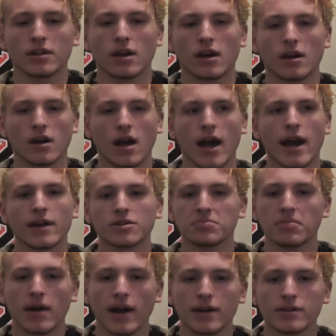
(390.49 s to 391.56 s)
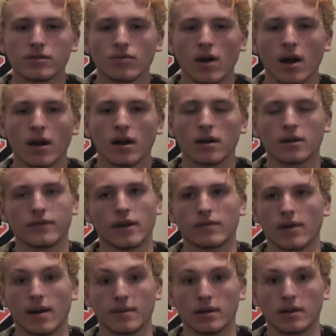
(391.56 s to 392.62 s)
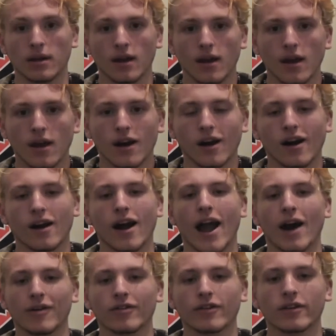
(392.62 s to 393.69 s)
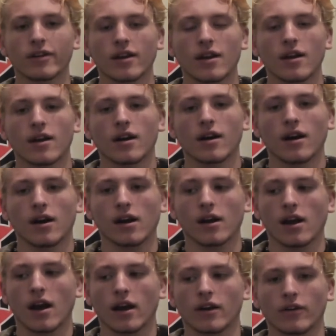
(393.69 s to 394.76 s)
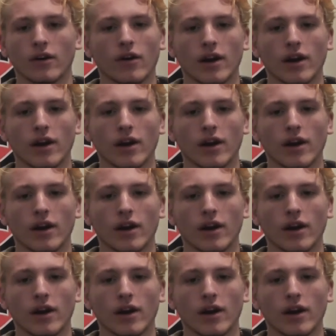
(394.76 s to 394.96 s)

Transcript: Alfred. I don't know.